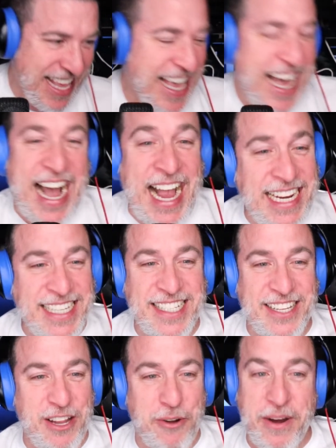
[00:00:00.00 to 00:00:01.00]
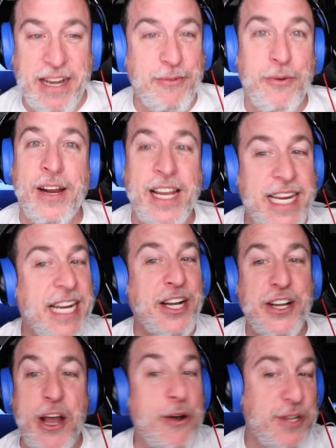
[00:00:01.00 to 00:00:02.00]
I can tell already we're
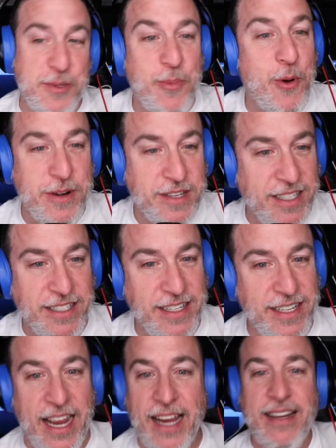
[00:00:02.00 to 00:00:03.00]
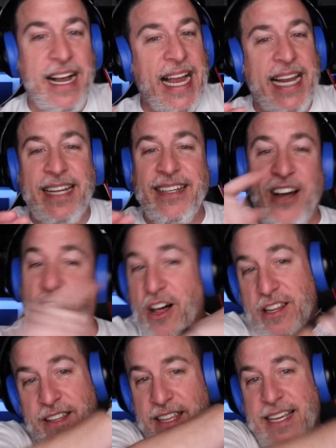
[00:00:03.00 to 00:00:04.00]
getting no sports in today.
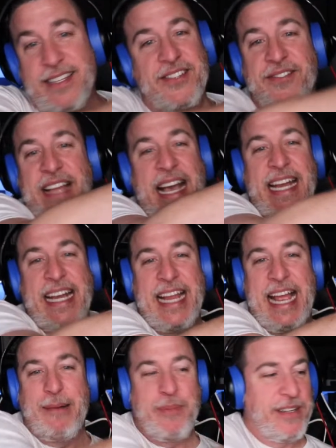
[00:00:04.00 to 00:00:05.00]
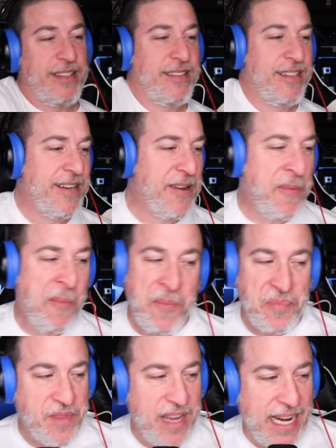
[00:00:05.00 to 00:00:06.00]
All of this, that ain't happening.
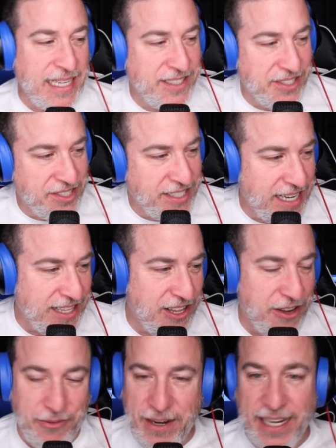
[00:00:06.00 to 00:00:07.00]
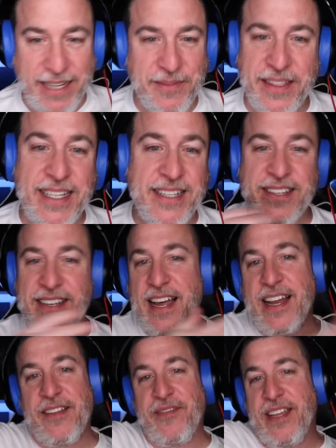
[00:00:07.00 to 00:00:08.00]
I can just tell already.
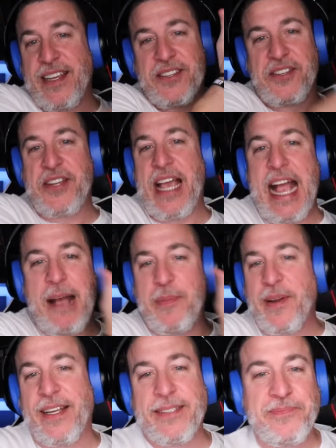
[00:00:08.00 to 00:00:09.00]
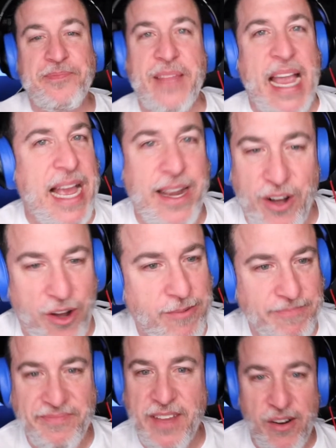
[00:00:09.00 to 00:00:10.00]
None of this is happening at all.
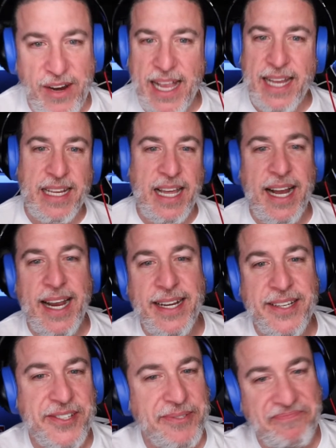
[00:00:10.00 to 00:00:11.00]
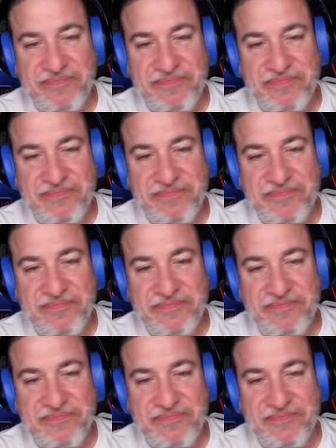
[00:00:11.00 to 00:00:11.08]
No headlines.